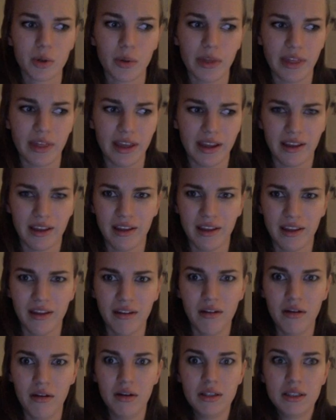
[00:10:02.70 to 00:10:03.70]
with, like,
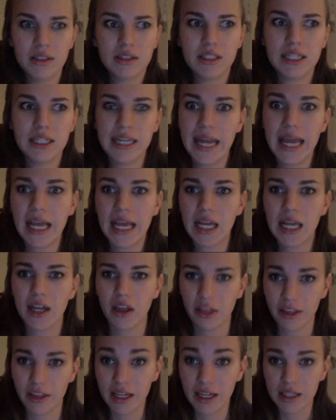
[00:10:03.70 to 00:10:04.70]
naked
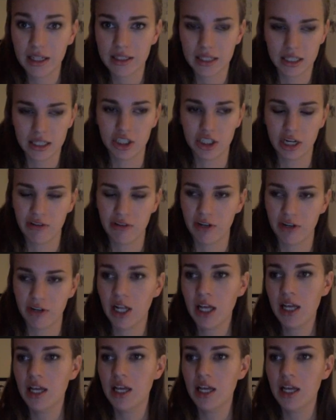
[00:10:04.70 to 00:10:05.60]
things in general.